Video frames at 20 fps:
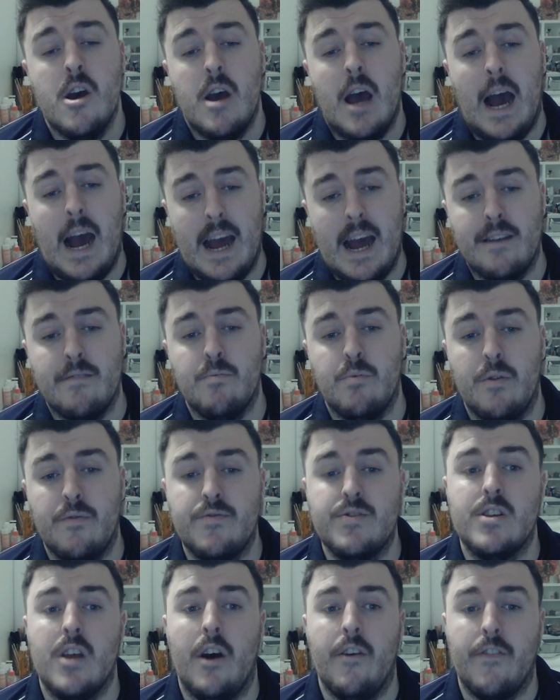And
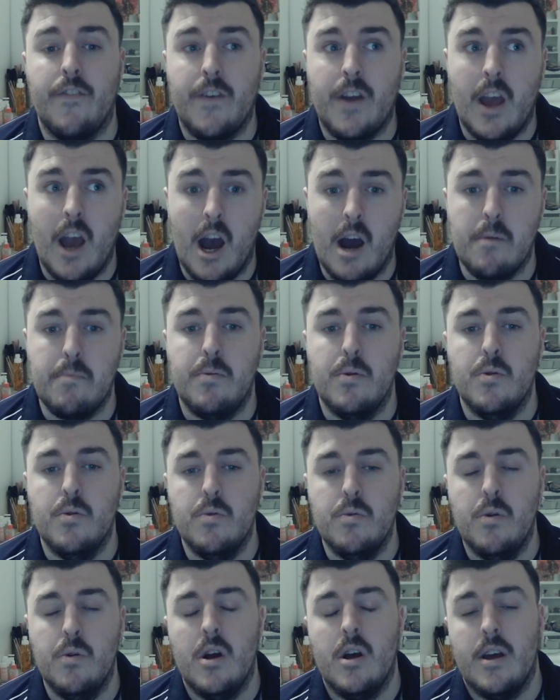with a
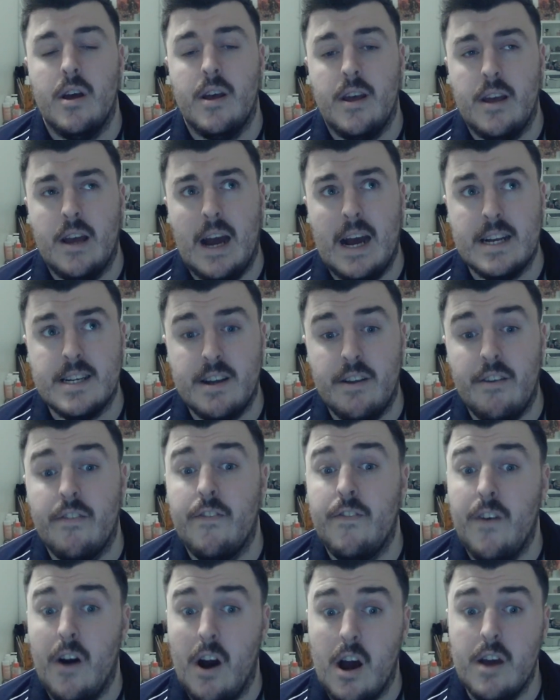couple, actually
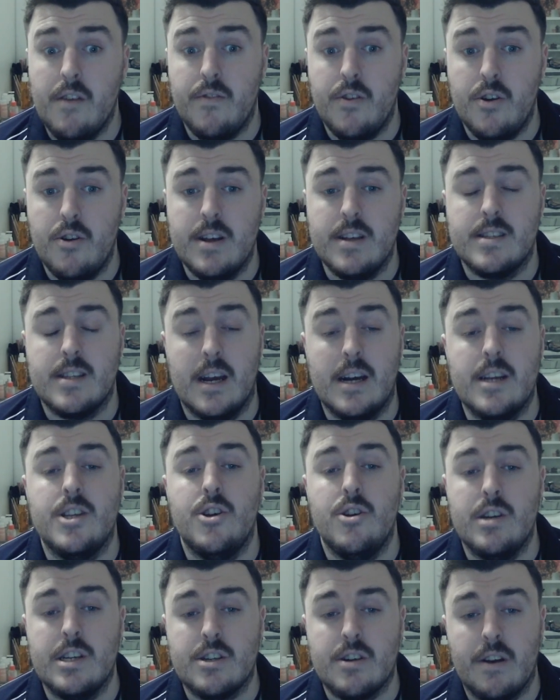5 units that are
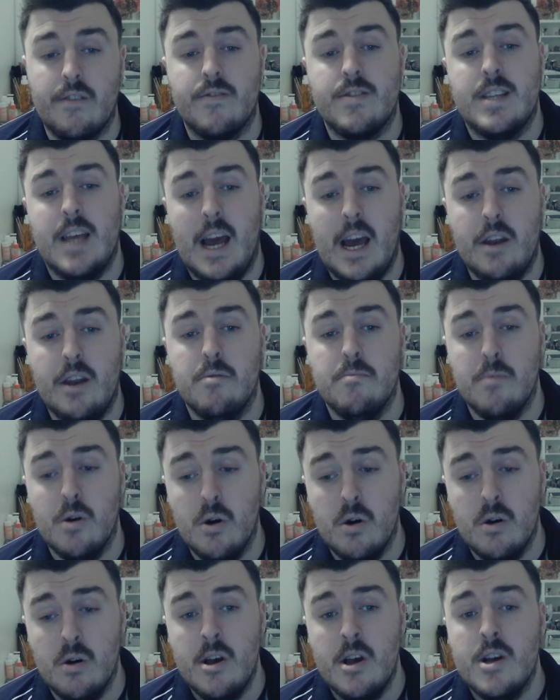unit strength 10 or
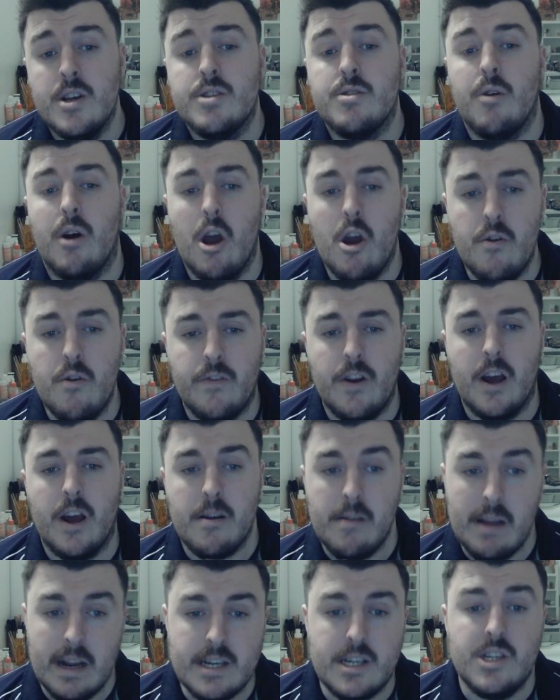more. So hopefully I
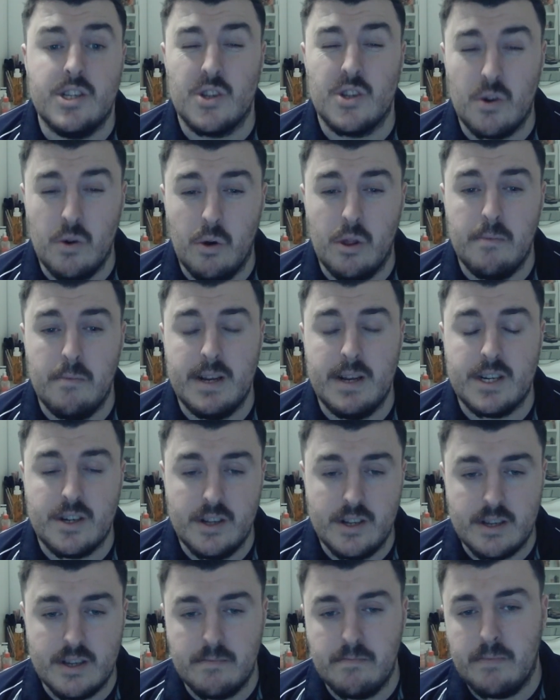can actually score the
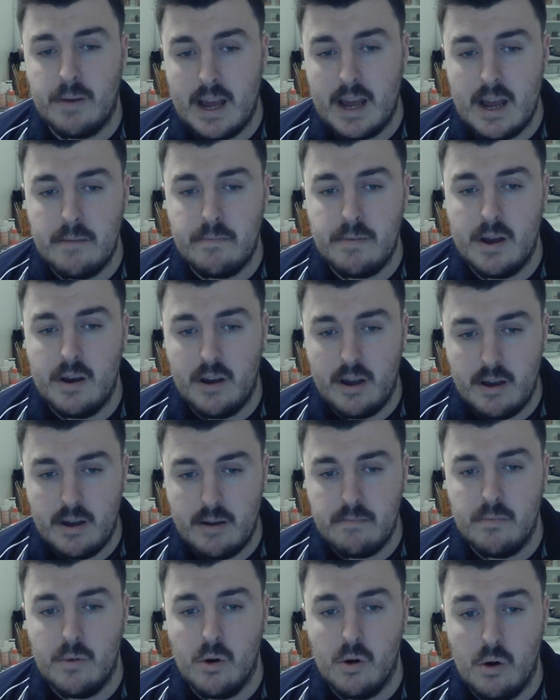missions and play a
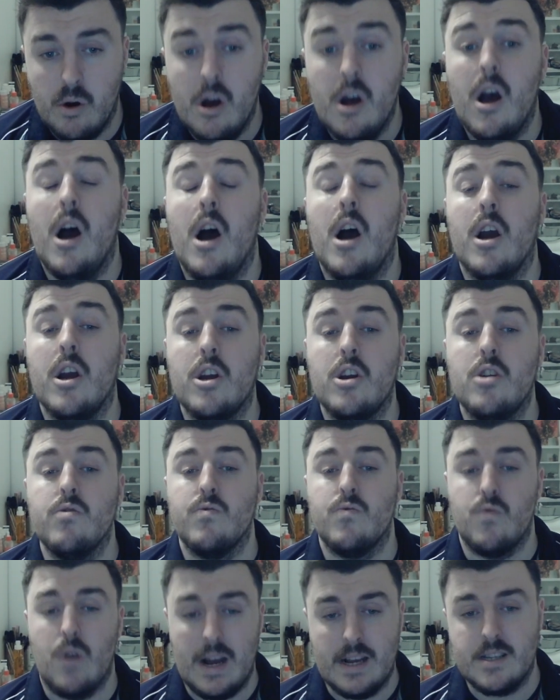bit more
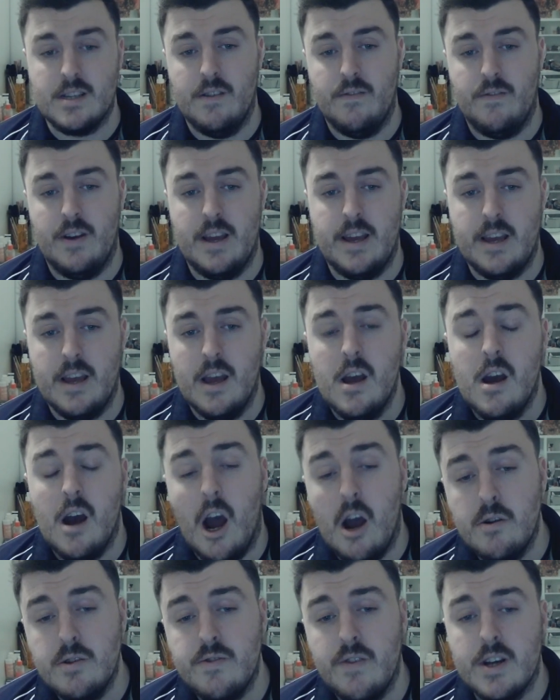aggressively.
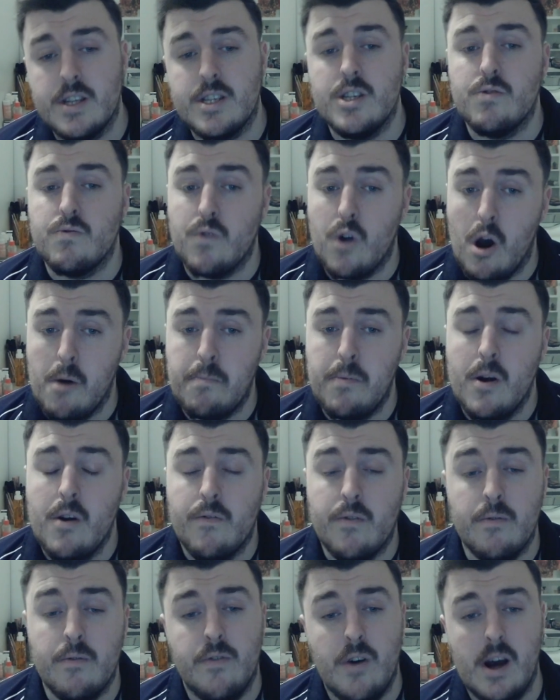I was versus Rob
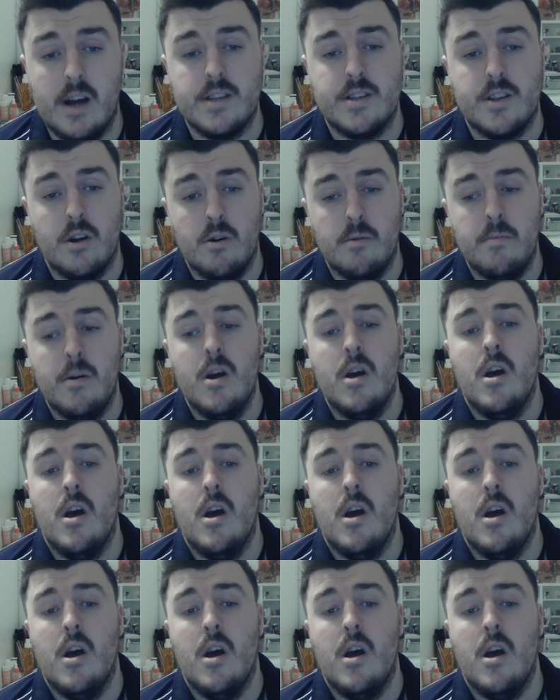from Firestorm.